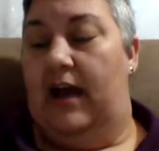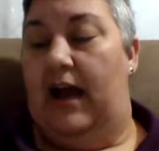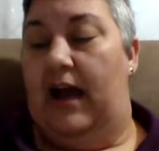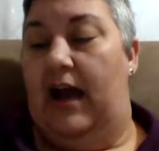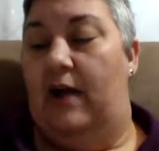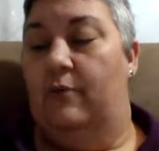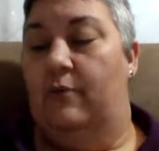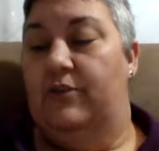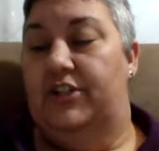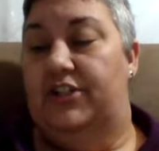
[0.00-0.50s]

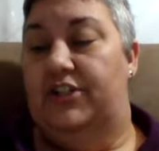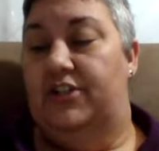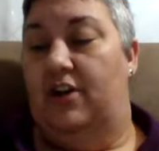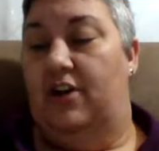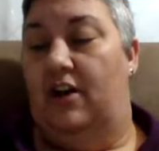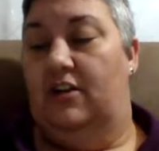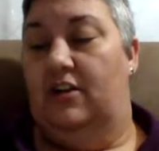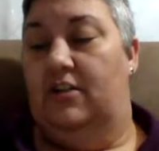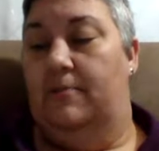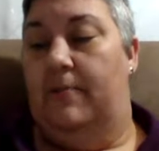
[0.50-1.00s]
I was
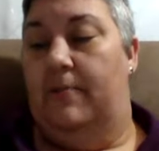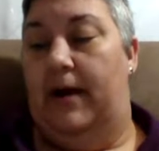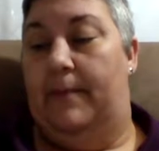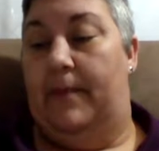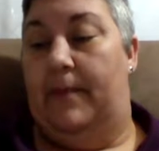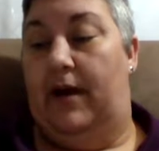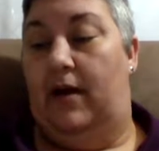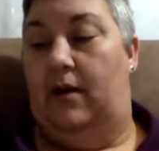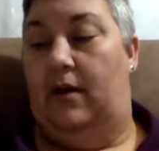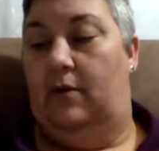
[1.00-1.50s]
shocked by
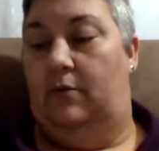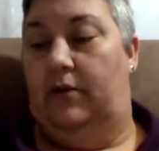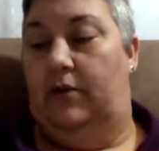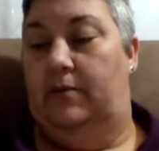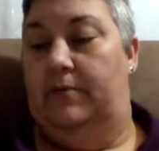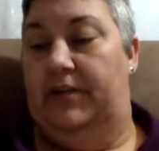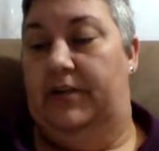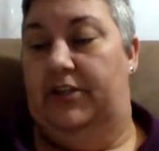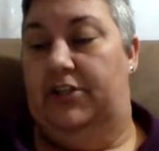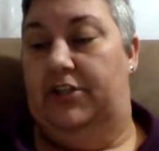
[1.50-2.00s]
my own
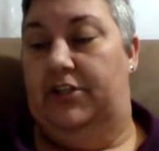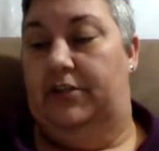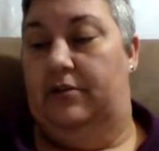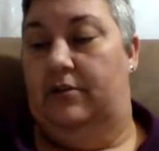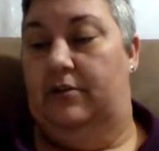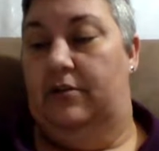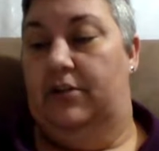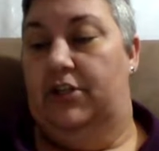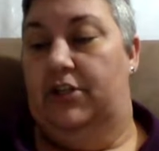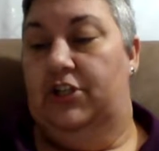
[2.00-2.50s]
admission.
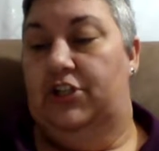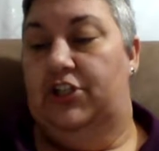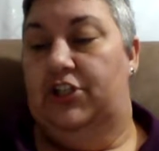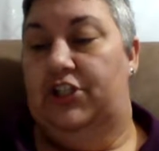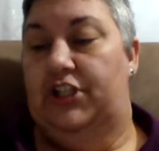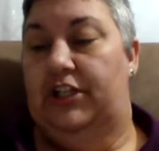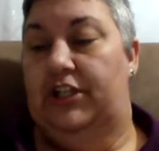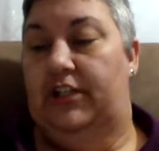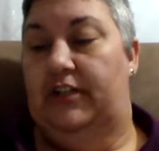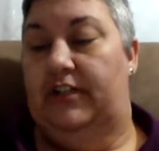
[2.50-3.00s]

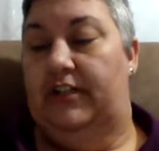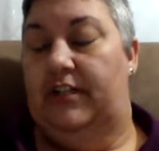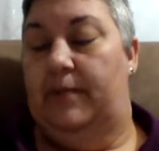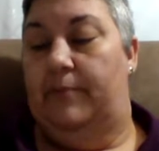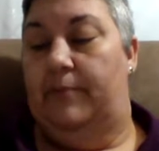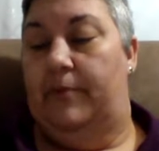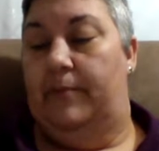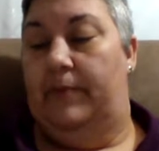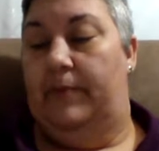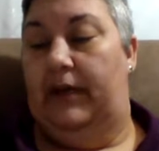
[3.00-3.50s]
She looked
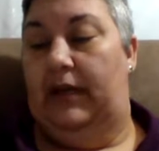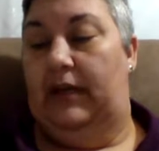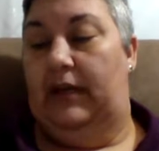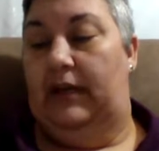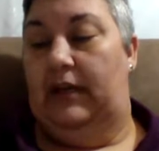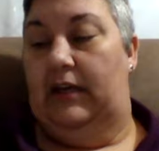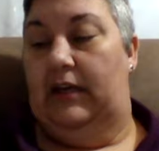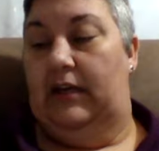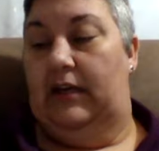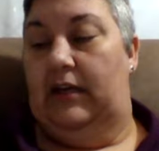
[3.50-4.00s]
up at me.
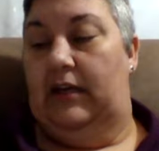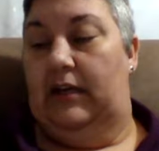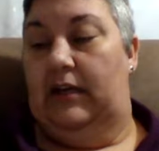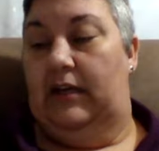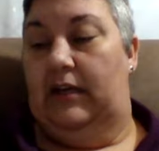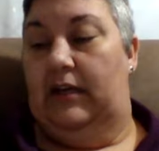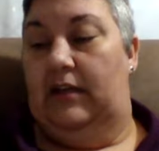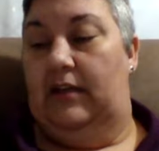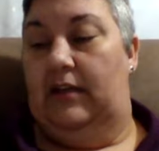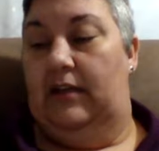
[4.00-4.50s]

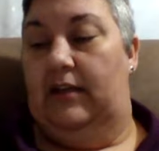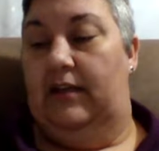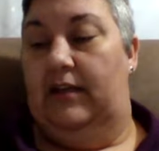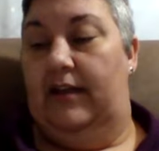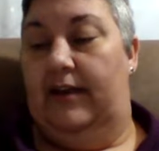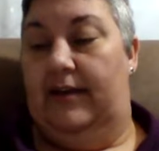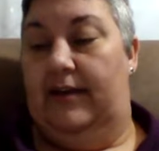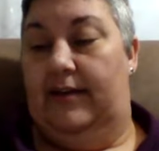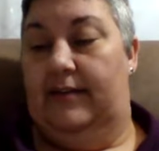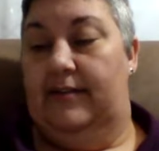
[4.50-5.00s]

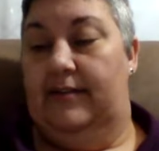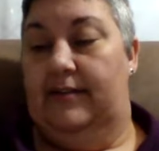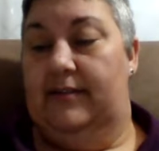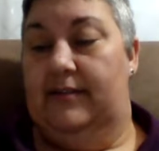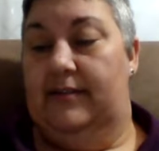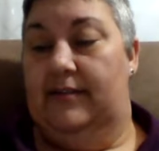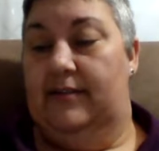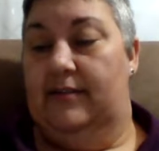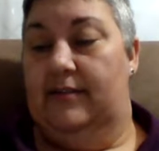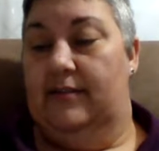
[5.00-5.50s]

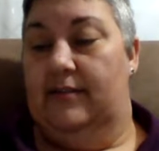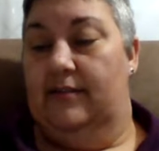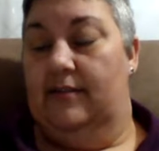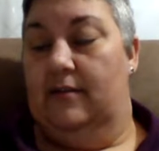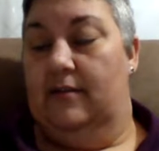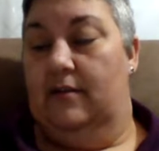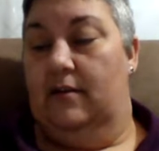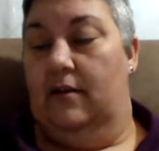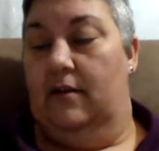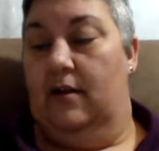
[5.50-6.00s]
Yes.
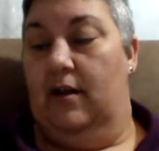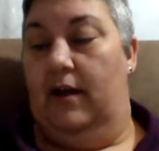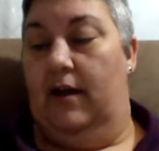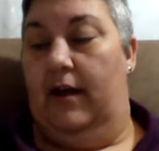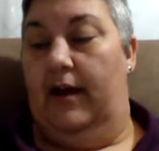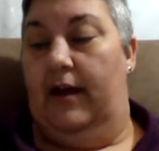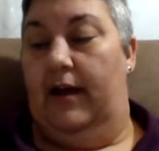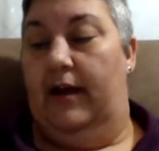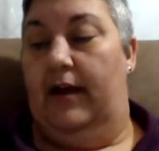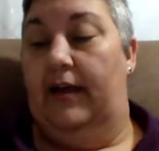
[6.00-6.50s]

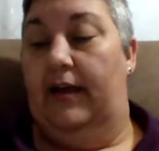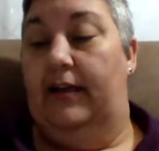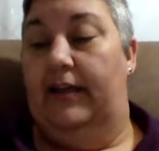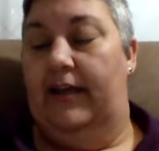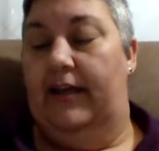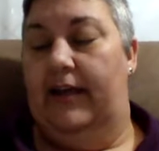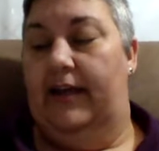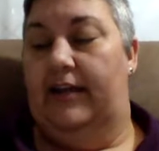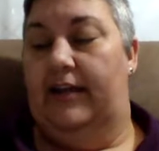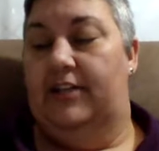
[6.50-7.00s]

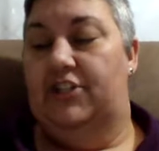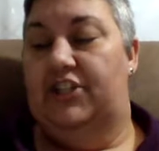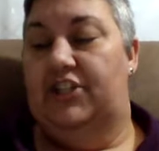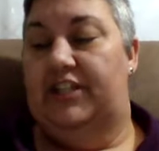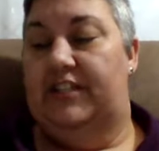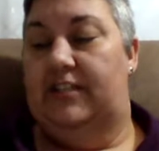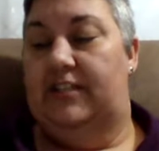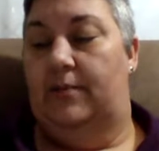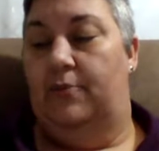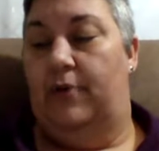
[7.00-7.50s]
Again, she
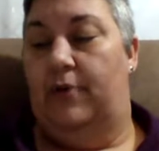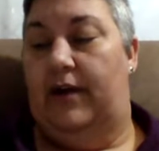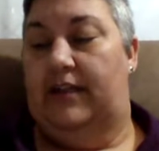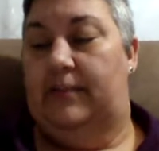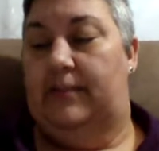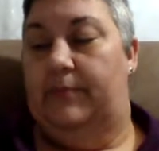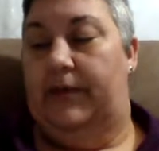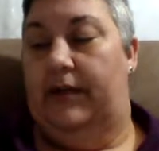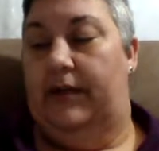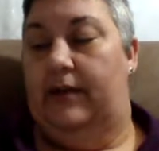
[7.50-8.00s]

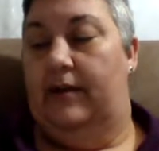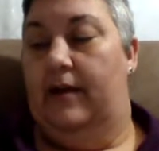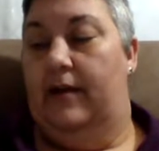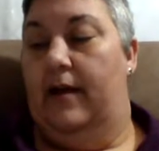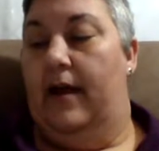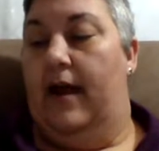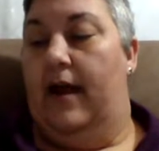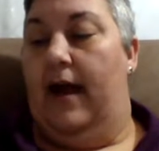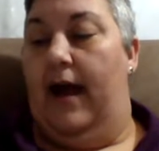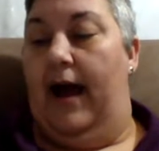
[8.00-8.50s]
surprised me.
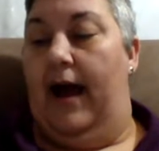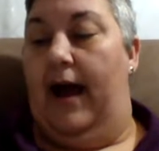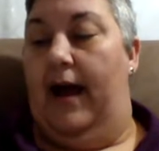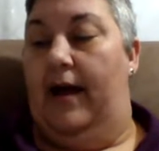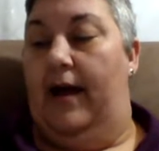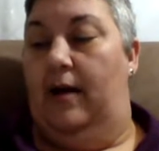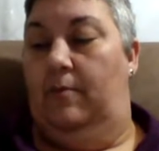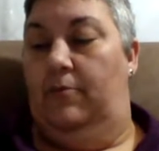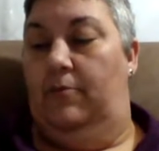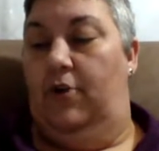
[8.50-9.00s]

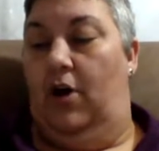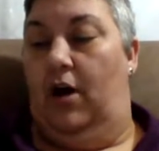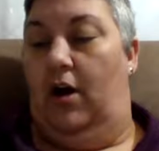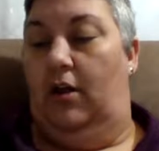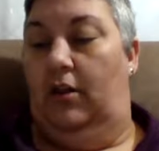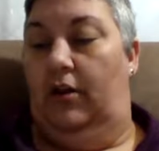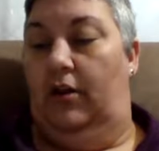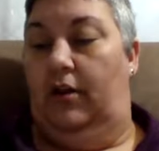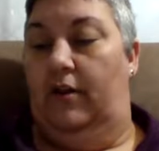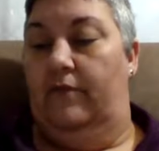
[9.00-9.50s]
I am
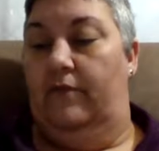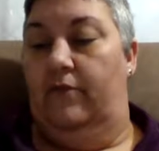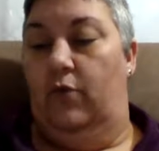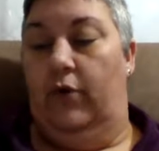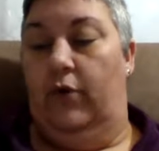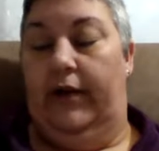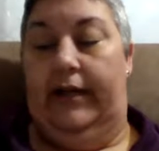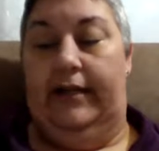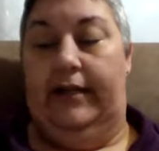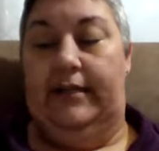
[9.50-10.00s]
not looking
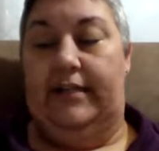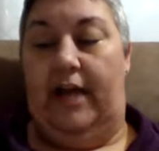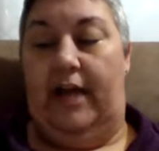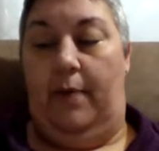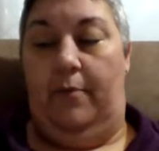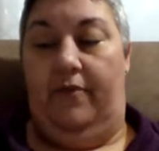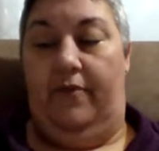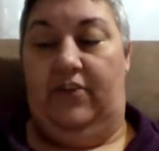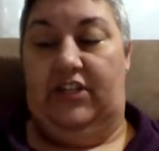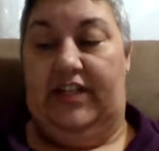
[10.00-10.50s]
for any
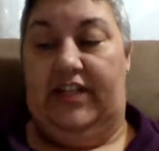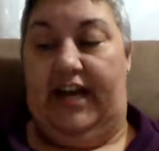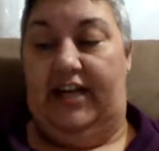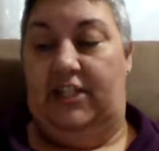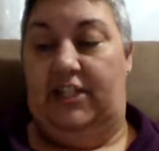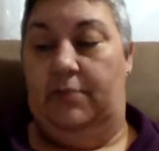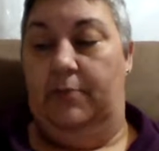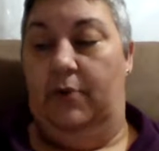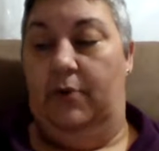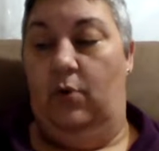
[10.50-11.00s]
type of
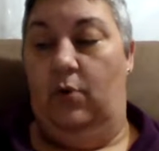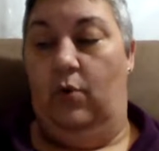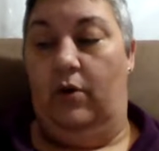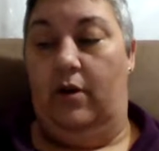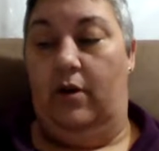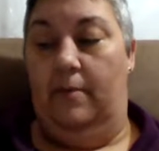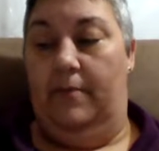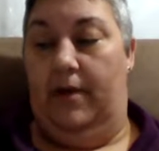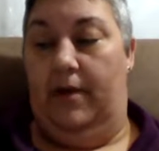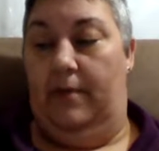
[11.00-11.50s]
attachment or
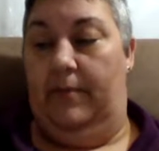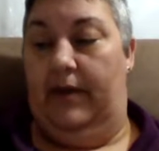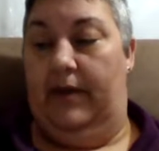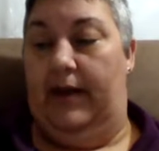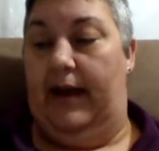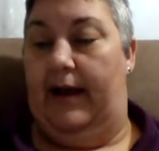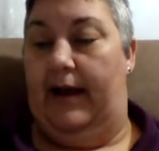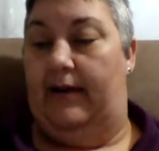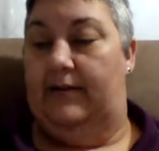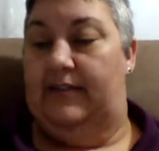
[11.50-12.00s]
commitment
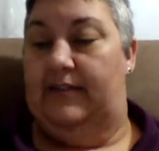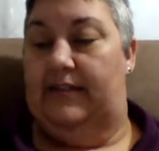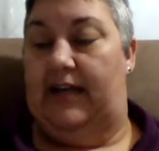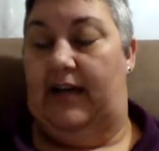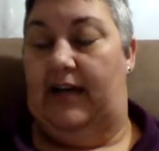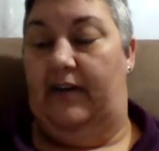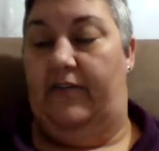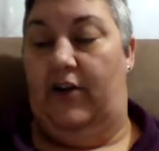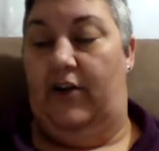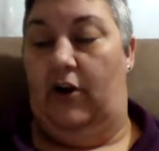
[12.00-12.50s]

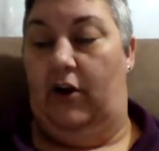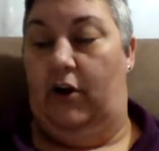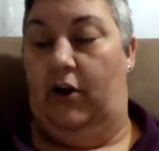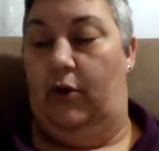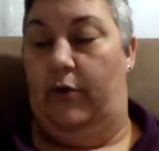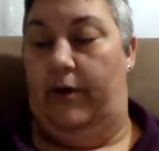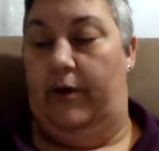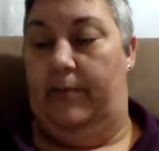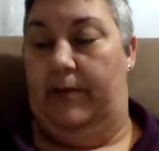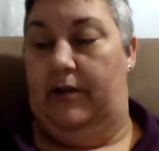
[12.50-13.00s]
outside of our
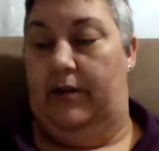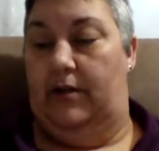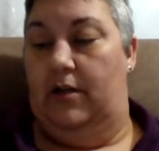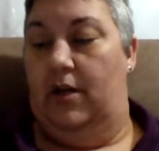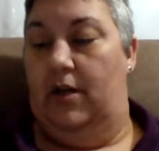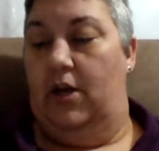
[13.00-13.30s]
agreement.